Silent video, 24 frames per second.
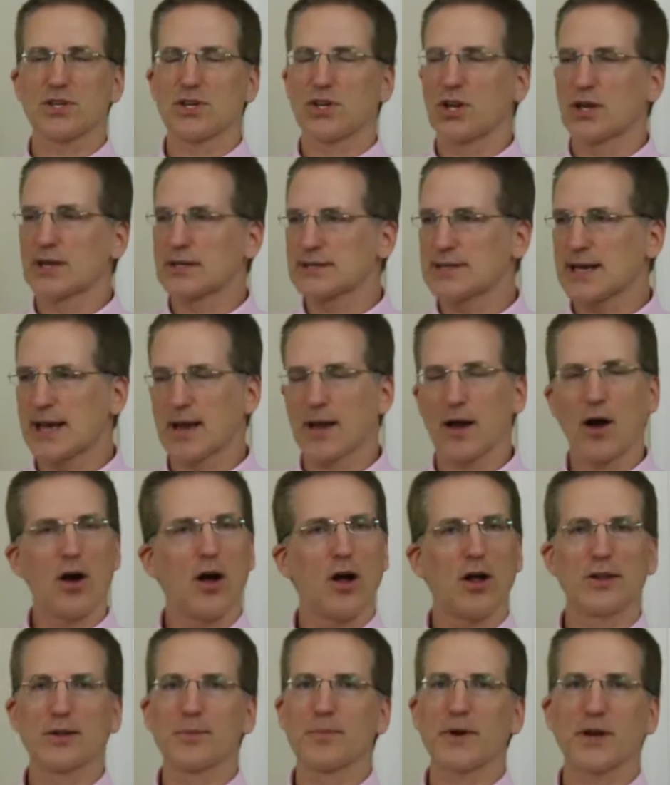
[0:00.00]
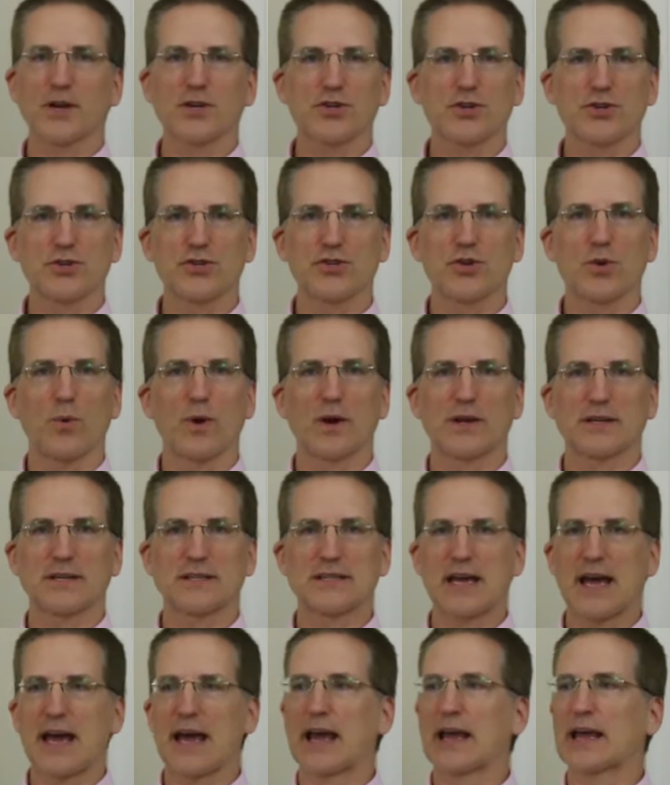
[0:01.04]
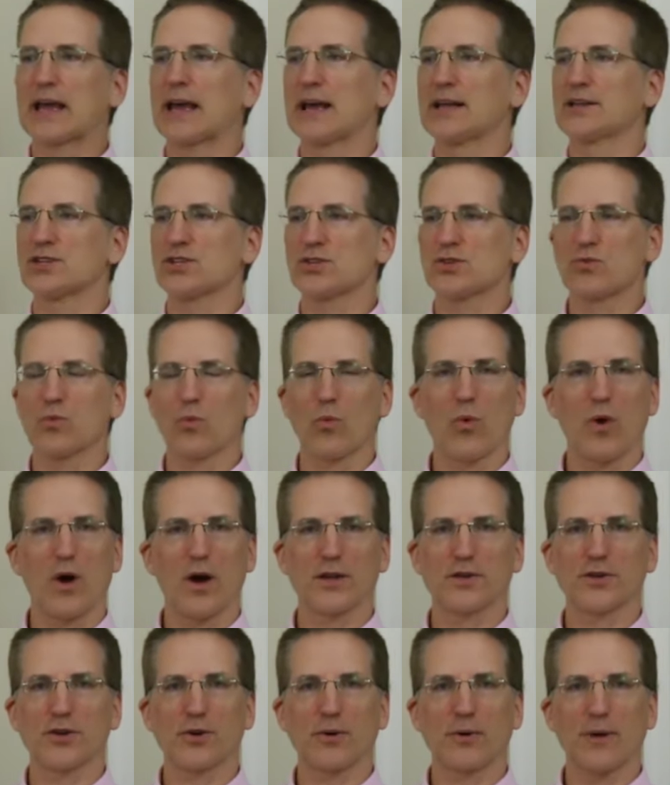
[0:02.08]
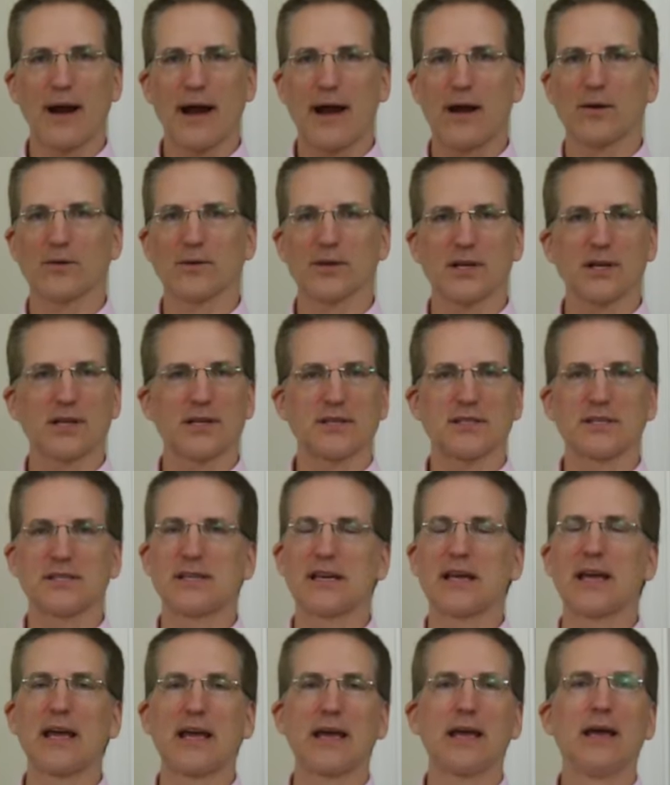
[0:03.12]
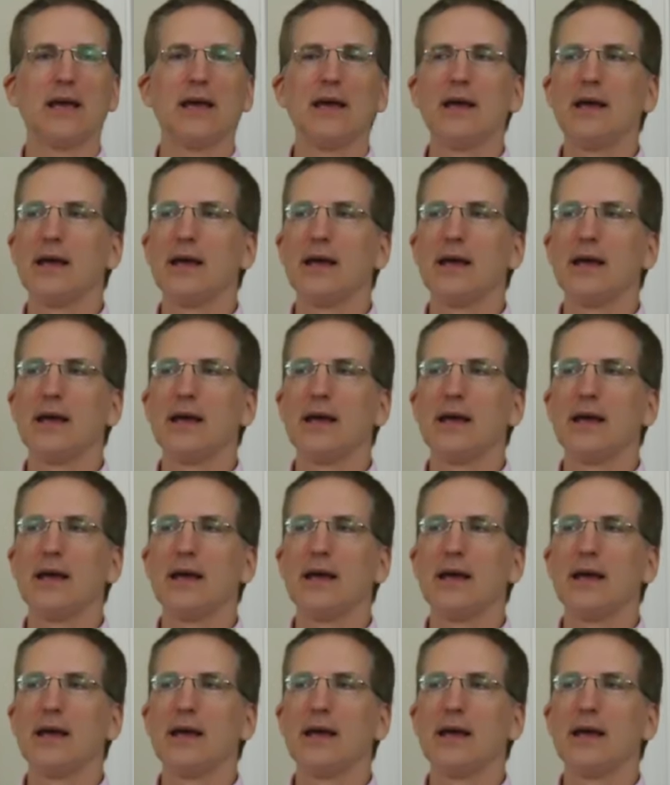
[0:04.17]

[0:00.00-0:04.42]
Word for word: and you can take all the pictures you want to take and just wander around and see.